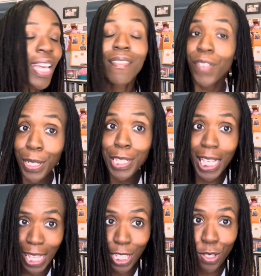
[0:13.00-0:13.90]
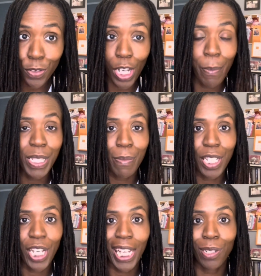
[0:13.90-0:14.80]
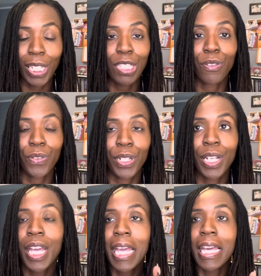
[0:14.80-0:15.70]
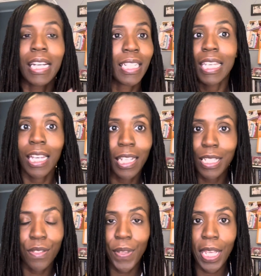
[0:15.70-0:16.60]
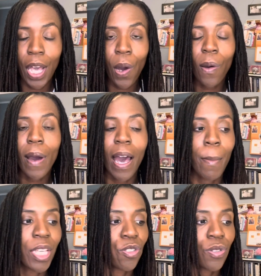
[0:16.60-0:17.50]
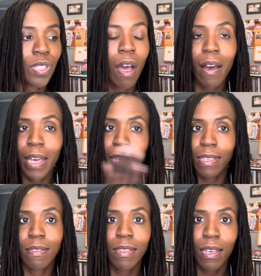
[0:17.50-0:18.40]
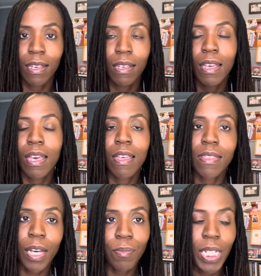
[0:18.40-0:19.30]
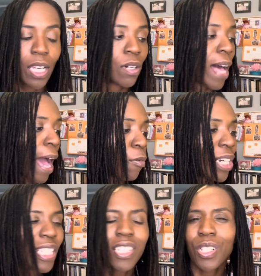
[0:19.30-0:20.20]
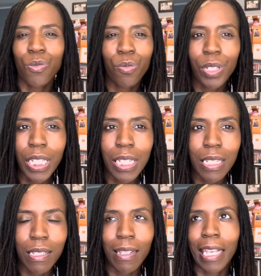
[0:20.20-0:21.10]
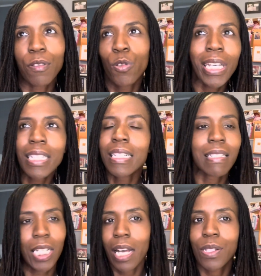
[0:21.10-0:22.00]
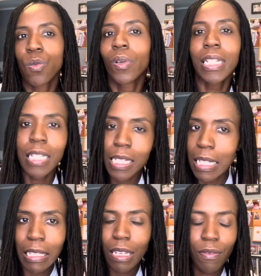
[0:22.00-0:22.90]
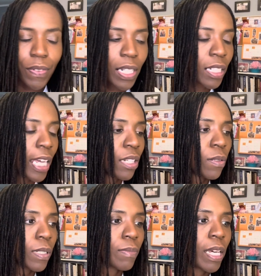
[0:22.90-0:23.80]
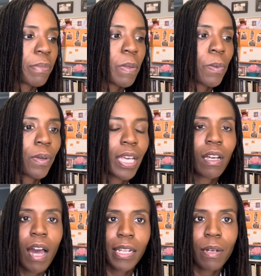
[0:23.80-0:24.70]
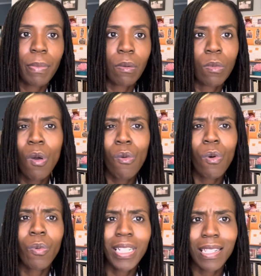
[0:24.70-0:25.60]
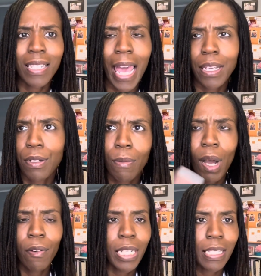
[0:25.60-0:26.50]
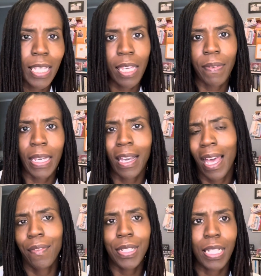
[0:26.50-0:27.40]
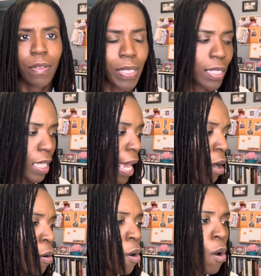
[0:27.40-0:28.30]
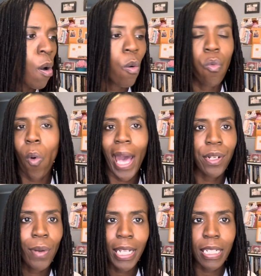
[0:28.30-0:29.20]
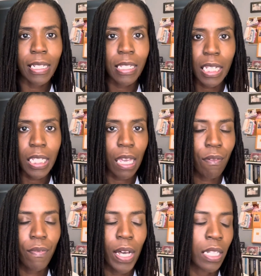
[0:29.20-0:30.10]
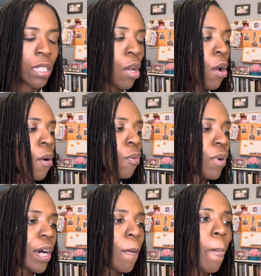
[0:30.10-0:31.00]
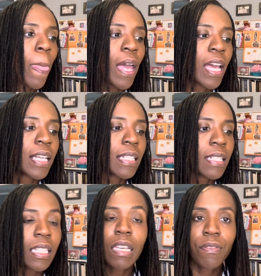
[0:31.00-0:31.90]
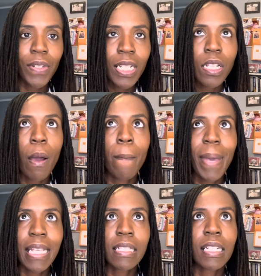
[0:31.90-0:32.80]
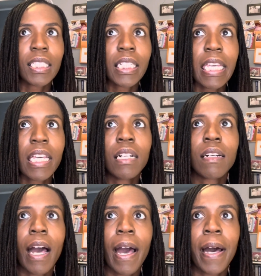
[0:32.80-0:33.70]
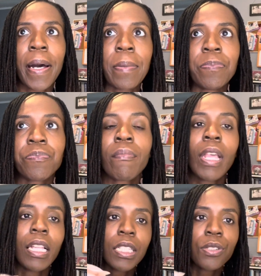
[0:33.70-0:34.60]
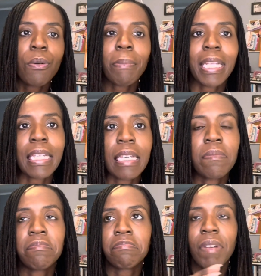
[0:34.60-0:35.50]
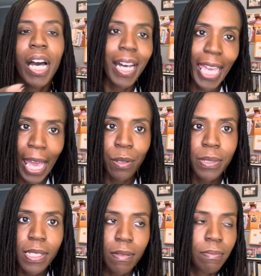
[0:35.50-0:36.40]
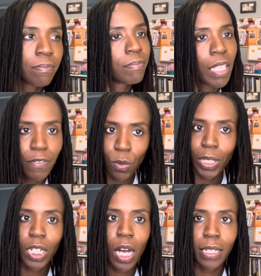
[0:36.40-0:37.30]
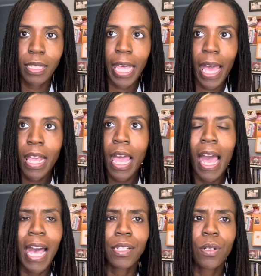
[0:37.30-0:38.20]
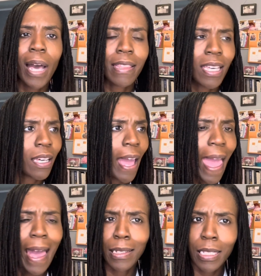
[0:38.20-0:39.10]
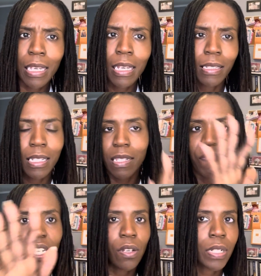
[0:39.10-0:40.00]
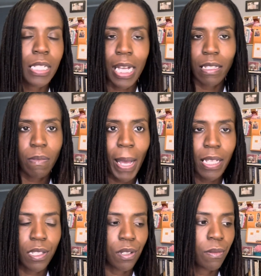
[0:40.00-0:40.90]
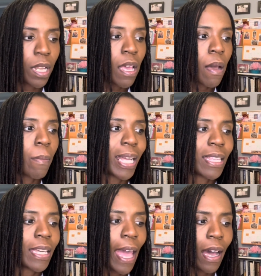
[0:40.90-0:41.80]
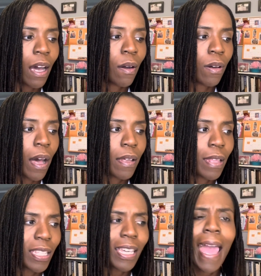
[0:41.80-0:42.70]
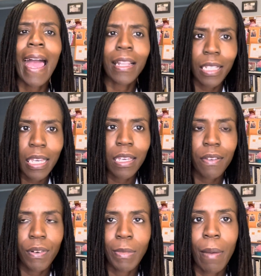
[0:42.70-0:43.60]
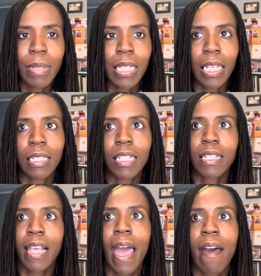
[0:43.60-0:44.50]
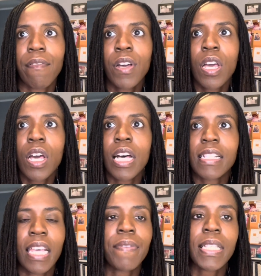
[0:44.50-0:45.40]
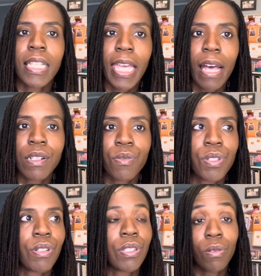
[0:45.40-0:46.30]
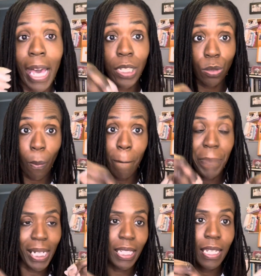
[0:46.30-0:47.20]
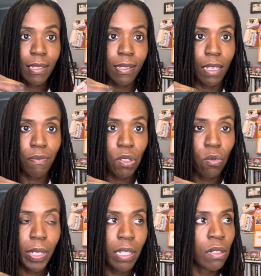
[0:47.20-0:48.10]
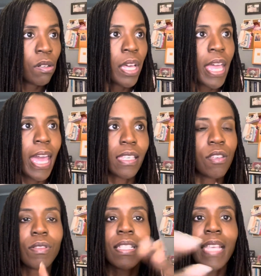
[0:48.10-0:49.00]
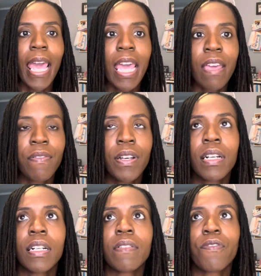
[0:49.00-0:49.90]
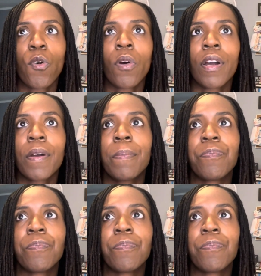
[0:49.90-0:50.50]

first say thank you for coming to my channel. Thank you for clicking on this video. As you saw in the thumbnail, I wanted to just really quickly discuss what is a sinking fund. I know sometimes people get caught up on, well, what is that? You know, I'm already saving. I have a savings account. Why do I need a sinking fund? Well, sinking funds are basically little mini accounts, if you want to call it that. I think Allie, and this video is not sponsored, but I think Allie, if I'm not mistaken, does have savings accounts where you can do like little buckets, if you will, and you save for